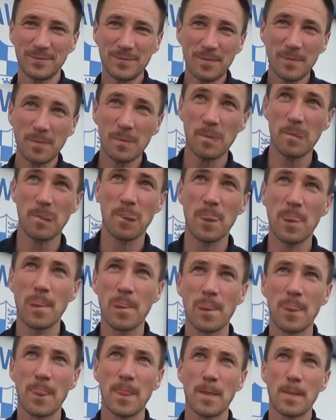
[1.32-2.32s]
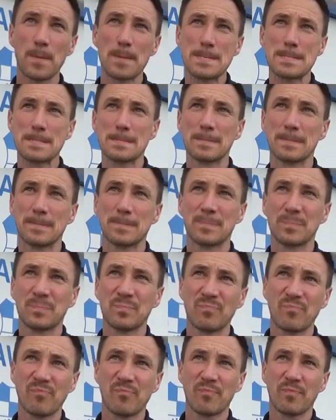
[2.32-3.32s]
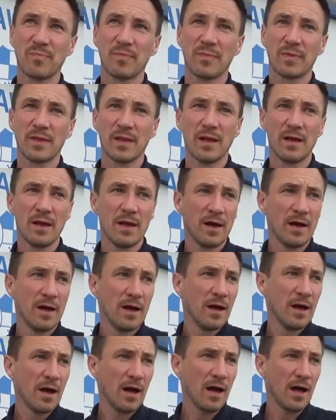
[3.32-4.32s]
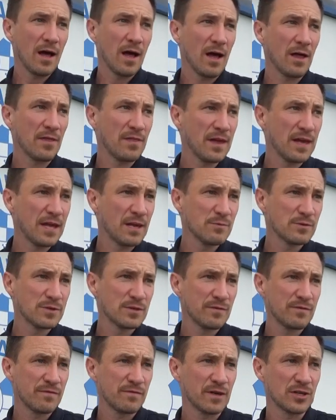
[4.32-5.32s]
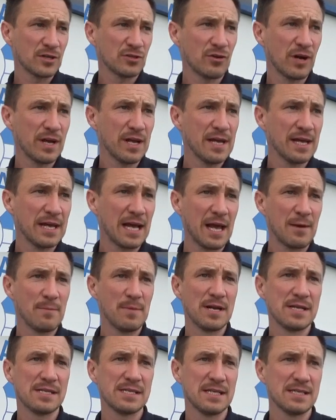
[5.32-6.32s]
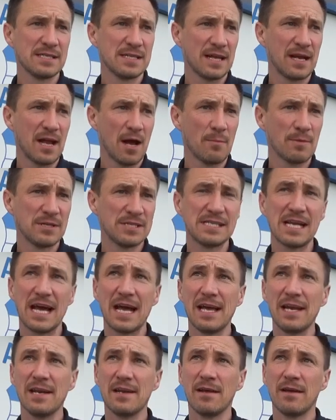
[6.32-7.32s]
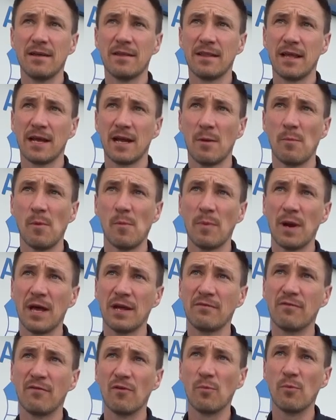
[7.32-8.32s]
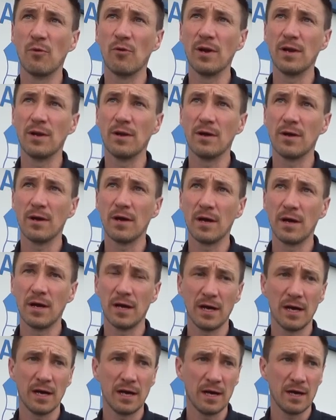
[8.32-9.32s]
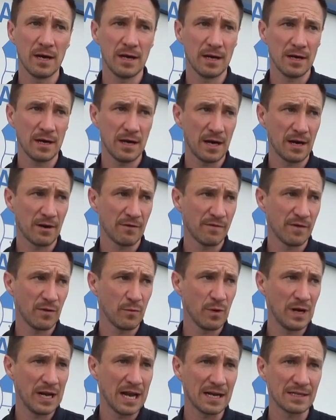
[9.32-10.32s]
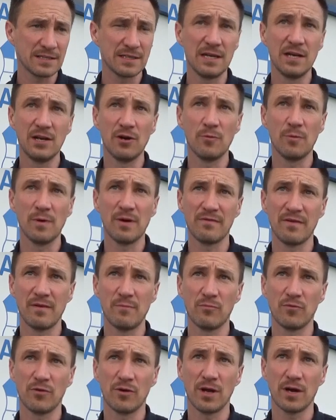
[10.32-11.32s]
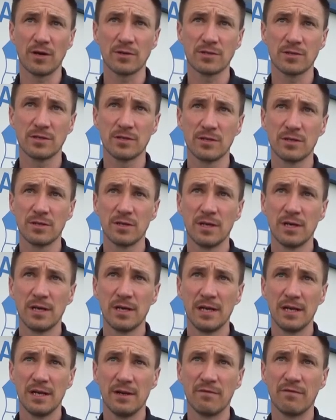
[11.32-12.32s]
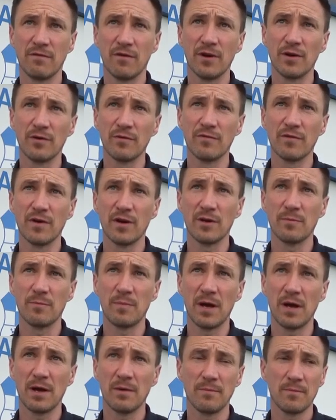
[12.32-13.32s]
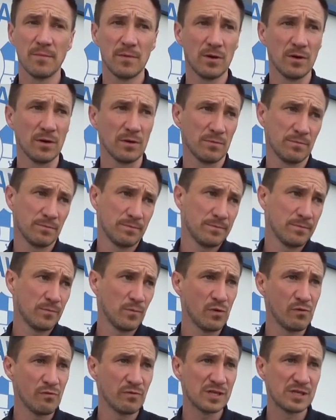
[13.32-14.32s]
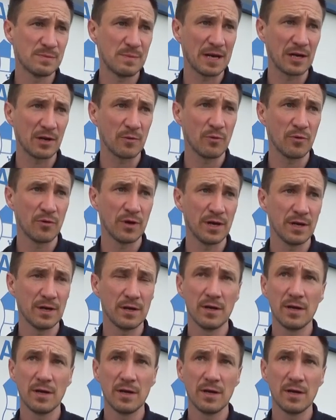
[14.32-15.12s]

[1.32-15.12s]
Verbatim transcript: So, what do you make of today's game? I think it was a frustrating game in the sense they come and sat in, they come and played for a point, uh, and I think we lacked a little bit of end product in the final third. But look, we respect the point.